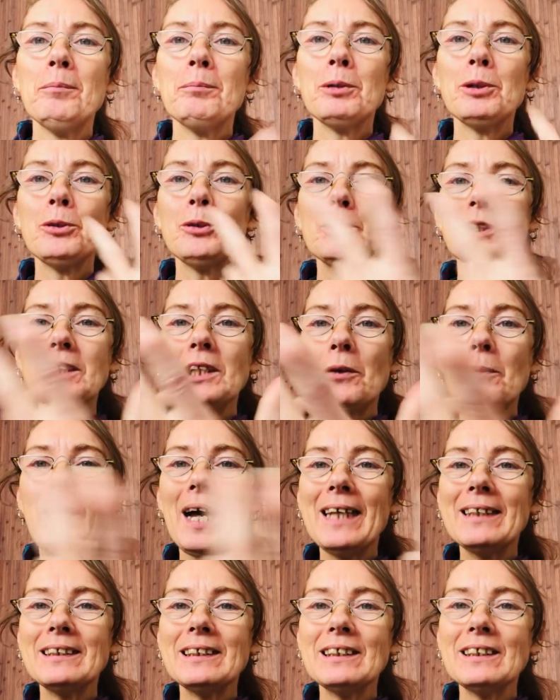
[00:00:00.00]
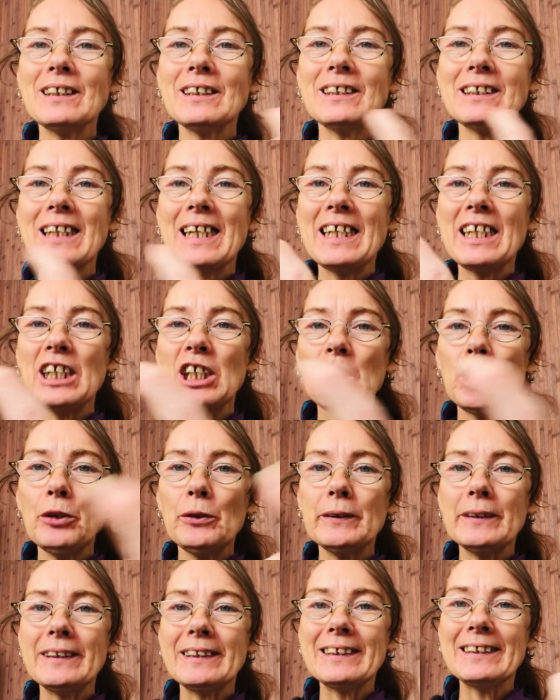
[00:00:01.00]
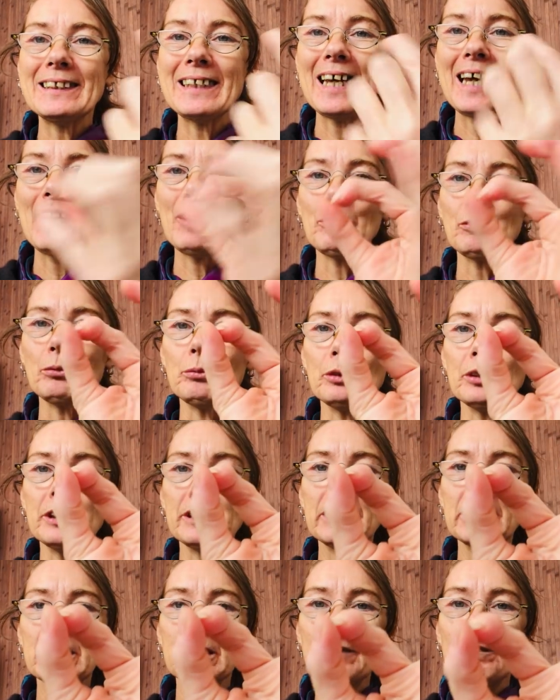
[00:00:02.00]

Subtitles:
But also, as it does that, it goes downwards.